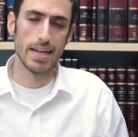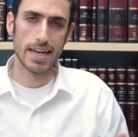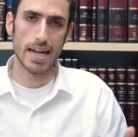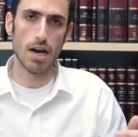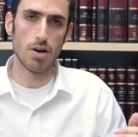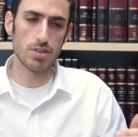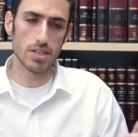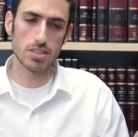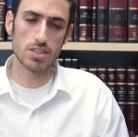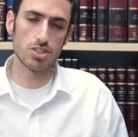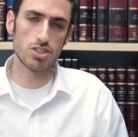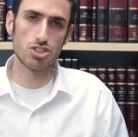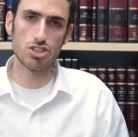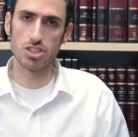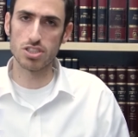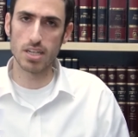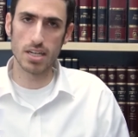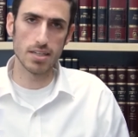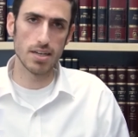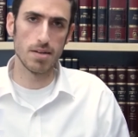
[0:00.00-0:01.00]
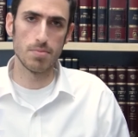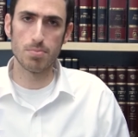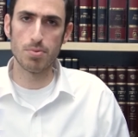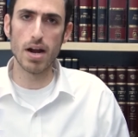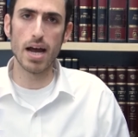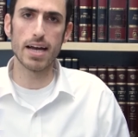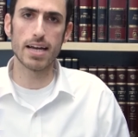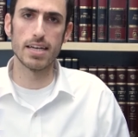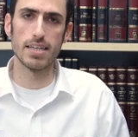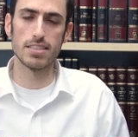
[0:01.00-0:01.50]
Now this is just
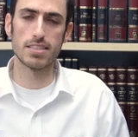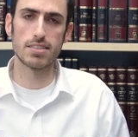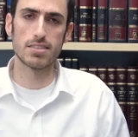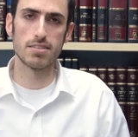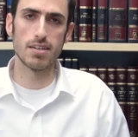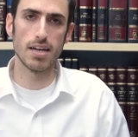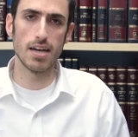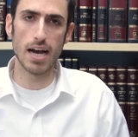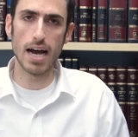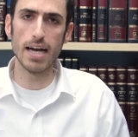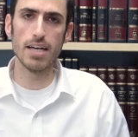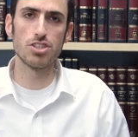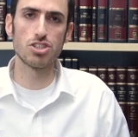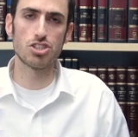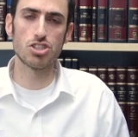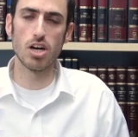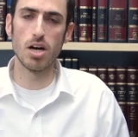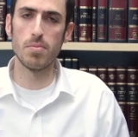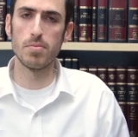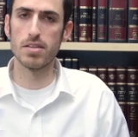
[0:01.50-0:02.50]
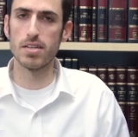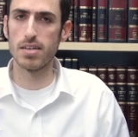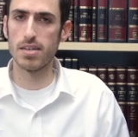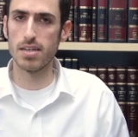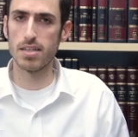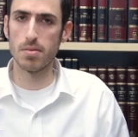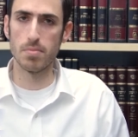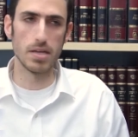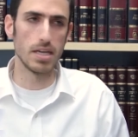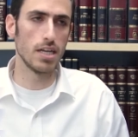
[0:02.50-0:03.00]
brackets. Yeah, Ayin Sham in
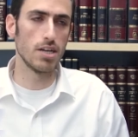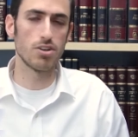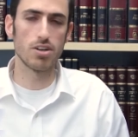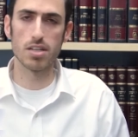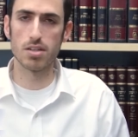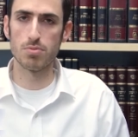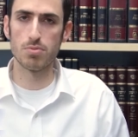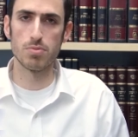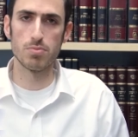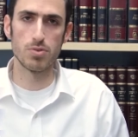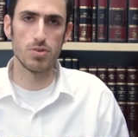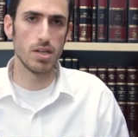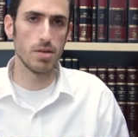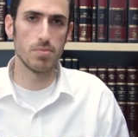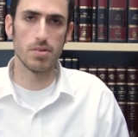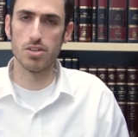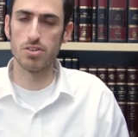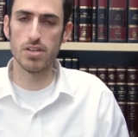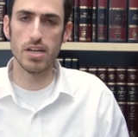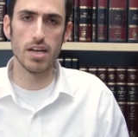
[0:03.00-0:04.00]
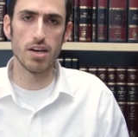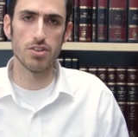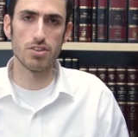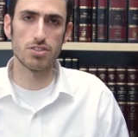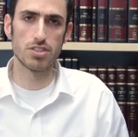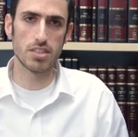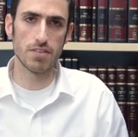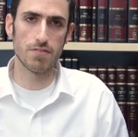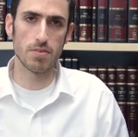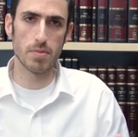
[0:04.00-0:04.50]
the Meiri, the Re'im L'Nil,
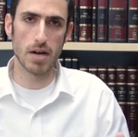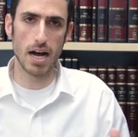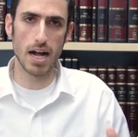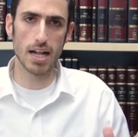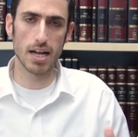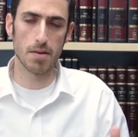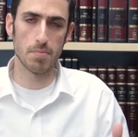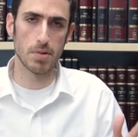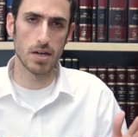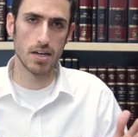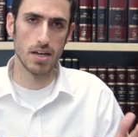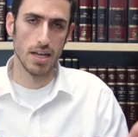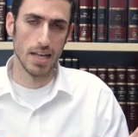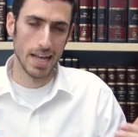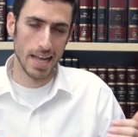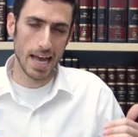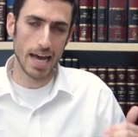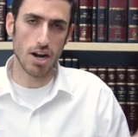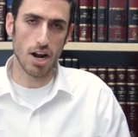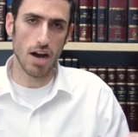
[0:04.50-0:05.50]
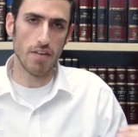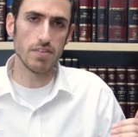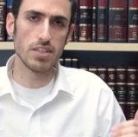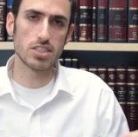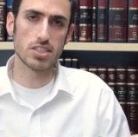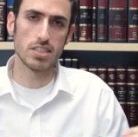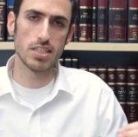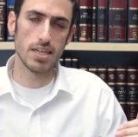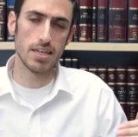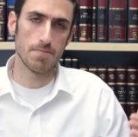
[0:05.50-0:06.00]
there's different mahalchim, and
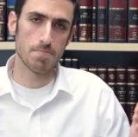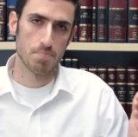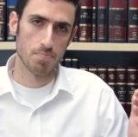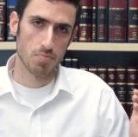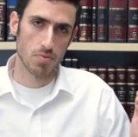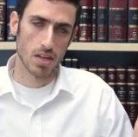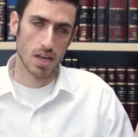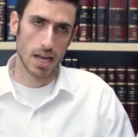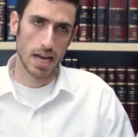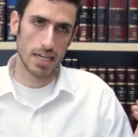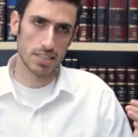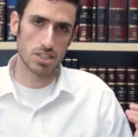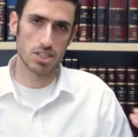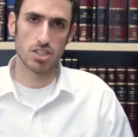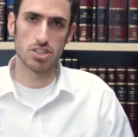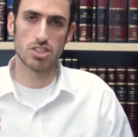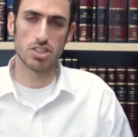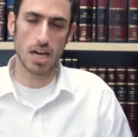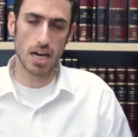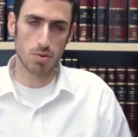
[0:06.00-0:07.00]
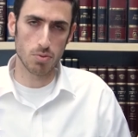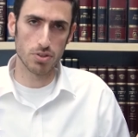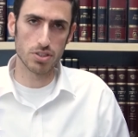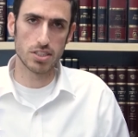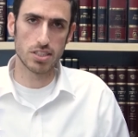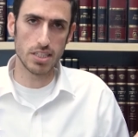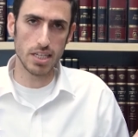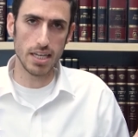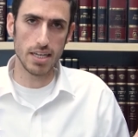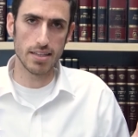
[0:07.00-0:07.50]
obviously, as an aside, we'll
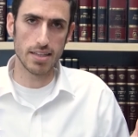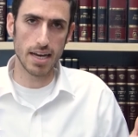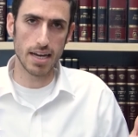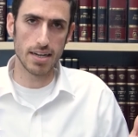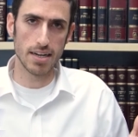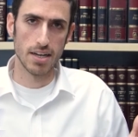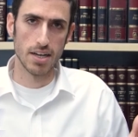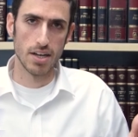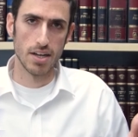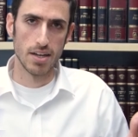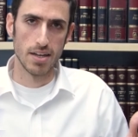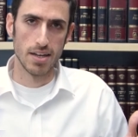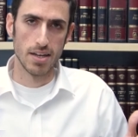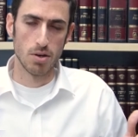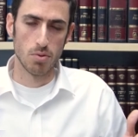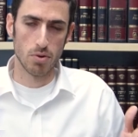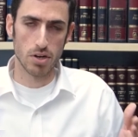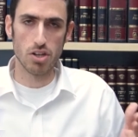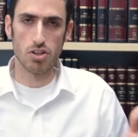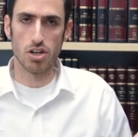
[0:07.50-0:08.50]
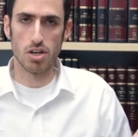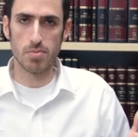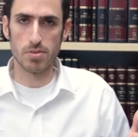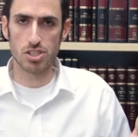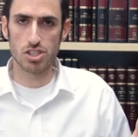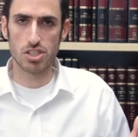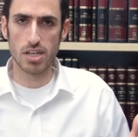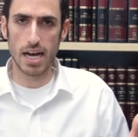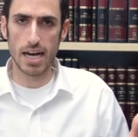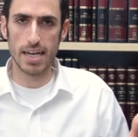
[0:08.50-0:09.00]
see that when you learn
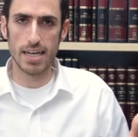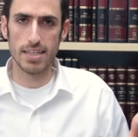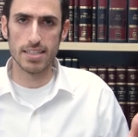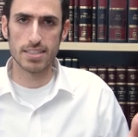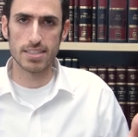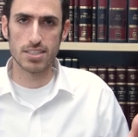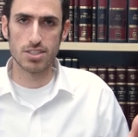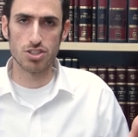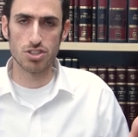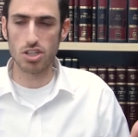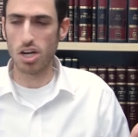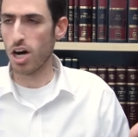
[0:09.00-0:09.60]
Mishnayos,